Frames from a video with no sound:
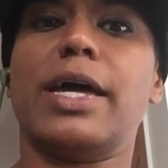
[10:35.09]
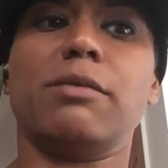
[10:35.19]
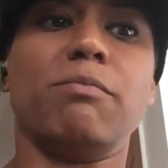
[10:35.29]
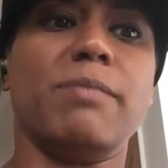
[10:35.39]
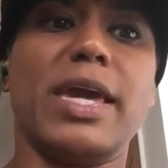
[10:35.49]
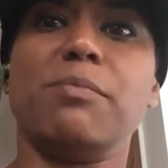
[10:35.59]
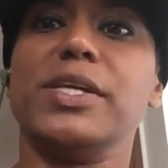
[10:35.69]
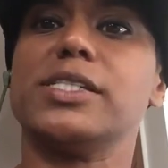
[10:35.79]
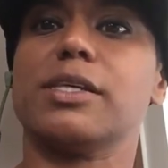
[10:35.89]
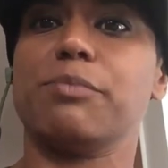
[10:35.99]
and
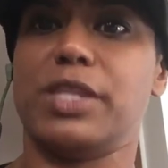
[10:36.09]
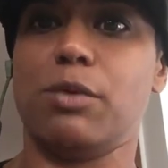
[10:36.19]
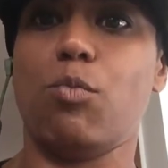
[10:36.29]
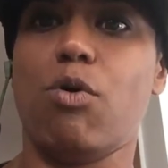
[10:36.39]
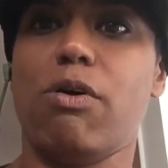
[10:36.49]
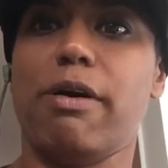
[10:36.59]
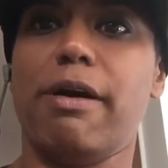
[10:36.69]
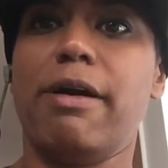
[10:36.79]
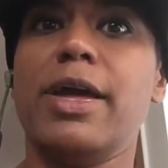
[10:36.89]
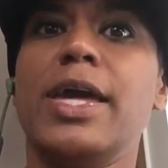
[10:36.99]
maybe something
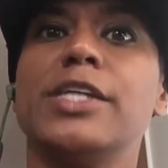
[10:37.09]
more?